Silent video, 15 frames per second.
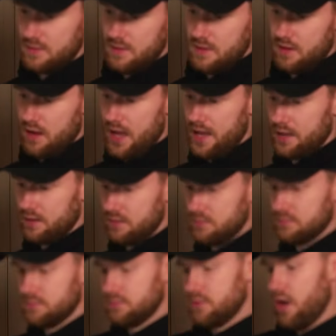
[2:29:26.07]
like
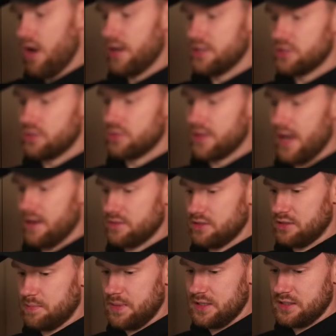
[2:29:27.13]
early
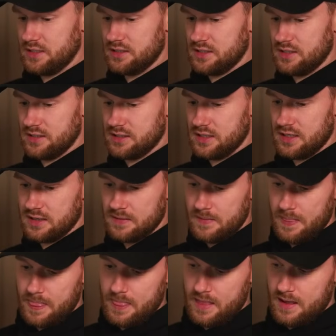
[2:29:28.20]
2000s BTCC,
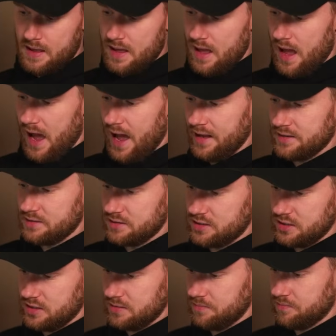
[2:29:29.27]

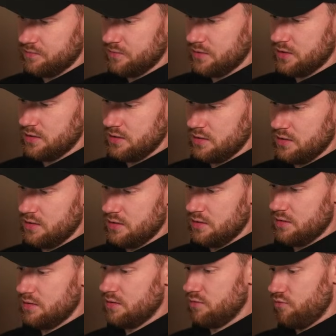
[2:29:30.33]
and
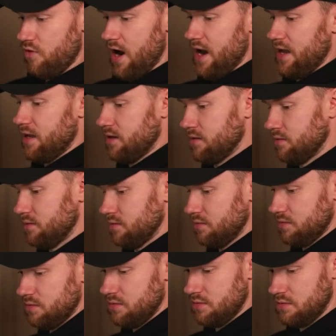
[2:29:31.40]
rally.
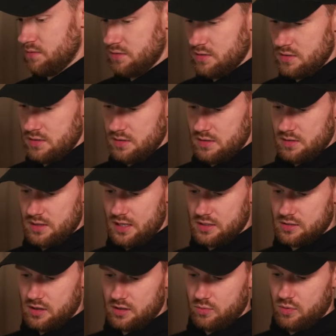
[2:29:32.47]
That's
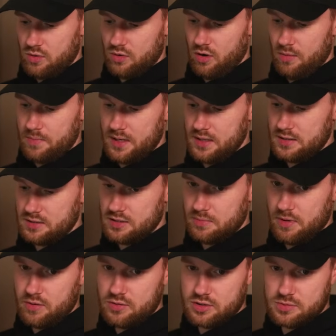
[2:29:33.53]
kind of what got me into
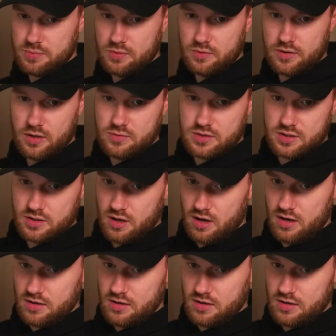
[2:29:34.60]
motorsport. Those are the cars